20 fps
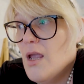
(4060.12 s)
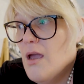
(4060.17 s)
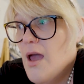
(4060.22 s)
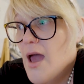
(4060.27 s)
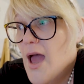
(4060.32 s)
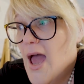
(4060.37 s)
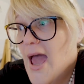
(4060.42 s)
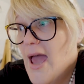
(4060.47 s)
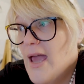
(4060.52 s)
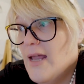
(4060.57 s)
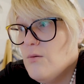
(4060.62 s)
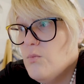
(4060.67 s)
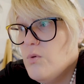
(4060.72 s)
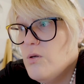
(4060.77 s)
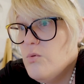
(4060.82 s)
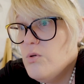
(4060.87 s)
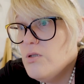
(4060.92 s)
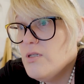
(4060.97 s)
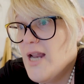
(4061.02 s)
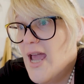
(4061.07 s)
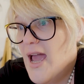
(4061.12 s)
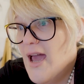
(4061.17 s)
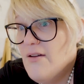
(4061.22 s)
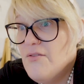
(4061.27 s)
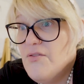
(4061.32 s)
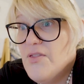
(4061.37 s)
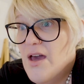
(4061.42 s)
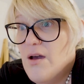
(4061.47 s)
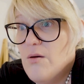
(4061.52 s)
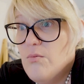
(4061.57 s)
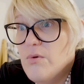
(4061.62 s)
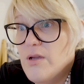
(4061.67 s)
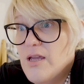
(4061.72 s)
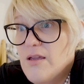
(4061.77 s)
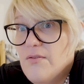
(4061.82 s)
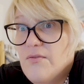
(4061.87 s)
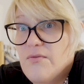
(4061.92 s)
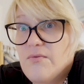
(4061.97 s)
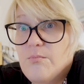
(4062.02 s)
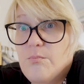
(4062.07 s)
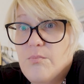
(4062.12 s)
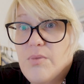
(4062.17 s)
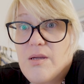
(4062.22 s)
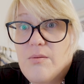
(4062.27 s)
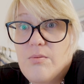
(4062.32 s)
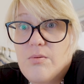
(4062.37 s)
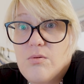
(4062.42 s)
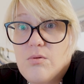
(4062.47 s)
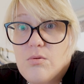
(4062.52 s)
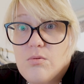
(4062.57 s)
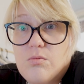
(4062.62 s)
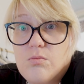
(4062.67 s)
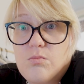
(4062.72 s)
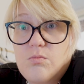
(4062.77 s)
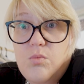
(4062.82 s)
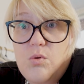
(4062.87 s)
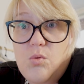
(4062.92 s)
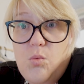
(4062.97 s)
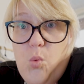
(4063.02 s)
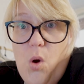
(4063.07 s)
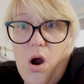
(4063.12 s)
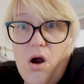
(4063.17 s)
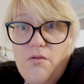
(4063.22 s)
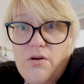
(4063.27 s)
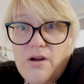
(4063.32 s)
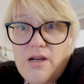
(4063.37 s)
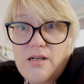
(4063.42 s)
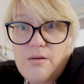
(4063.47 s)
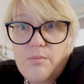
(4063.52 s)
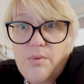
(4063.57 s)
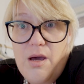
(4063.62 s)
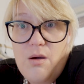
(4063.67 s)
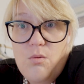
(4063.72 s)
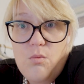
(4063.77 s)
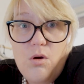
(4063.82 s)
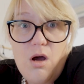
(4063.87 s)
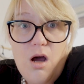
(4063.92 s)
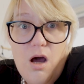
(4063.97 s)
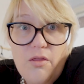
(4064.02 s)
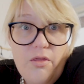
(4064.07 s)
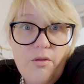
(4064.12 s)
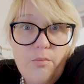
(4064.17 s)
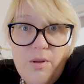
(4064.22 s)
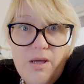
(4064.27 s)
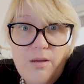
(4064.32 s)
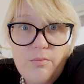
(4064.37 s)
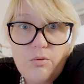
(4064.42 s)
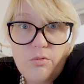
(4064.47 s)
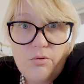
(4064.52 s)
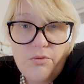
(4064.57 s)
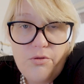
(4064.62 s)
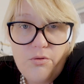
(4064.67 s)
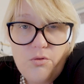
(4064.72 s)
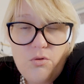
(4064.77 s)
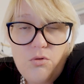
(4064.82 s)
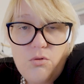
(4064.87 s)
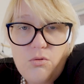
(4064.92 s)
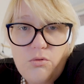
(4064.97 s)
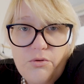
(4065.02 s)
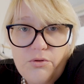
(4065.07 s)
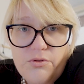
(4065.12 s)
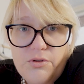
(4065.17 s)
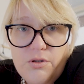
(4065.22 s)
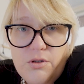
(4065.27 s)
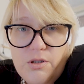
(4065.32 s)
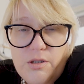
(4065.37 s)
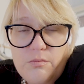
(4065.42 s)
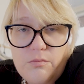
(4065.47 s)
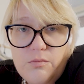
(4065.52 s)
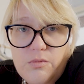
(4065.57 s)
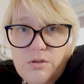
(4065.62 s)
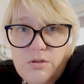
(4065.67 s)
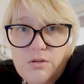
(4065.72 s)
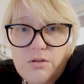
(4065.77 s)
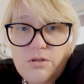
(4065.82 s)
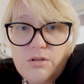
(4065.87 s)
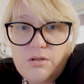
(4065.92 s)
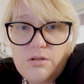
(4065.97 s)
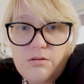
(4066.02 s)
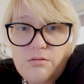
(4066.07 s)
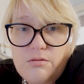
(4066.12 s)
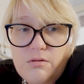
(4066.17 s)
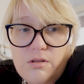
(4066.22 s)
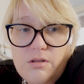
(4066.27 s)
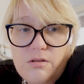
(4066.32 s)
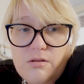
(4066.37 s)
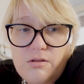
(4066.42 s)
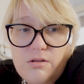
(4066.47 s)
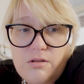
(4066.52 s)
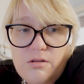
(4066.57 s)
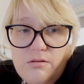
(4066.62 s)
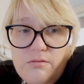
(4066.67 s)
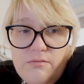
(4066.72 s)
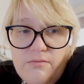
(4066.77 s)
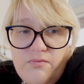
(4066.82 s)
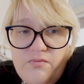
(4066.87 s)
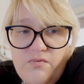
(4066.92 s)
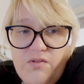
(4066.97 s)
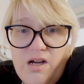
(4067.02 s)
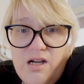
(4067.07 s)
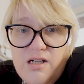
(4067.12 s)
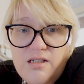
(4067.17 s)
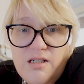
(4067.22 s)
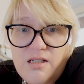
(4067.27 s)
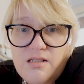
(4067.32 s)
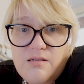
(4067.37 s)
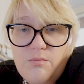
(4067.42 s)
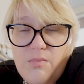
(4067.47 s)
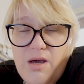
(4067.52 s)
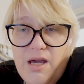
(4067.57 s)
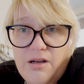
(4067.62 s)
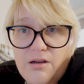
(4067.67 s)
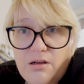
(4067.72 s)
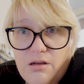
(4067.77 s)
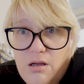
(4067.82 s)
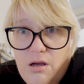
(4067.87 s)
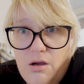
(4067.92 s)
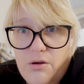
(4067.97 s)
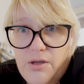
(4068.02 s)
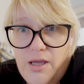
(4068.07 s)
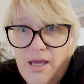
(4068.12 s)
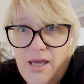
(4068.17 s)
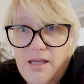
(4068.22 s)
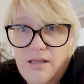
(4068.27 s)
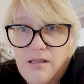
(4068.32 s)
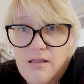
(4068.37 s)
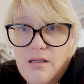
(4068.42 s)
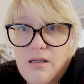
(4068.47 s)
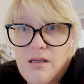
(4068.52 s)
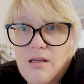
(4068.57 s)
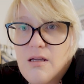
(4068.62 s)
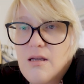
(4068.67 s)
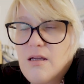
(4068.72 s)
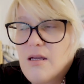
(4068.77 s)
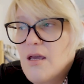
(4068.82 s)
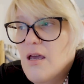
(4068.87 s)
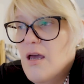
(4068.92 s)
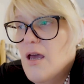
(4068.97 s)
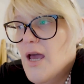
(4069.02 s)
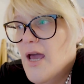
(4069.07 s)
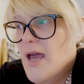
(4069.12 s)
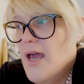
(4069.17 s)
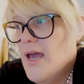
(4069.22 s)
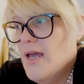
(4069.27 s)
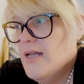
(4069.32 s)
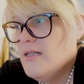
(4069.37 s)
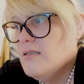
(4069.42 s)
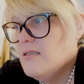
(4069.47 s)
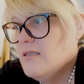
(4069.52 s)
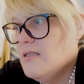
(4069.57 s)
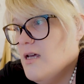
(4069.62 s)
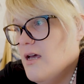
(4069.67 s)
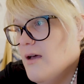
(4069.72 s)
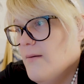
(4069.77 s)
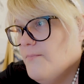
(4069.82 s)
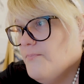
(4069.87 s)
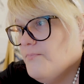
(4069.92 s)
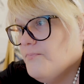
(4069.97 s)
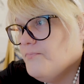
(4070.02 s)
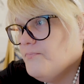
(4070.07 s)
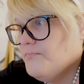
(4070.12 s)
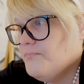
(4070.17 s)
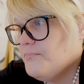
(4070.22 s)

And we wouldn't have that if people were worried about what other people thought all the time. It just fucking doesn't matter, okay? And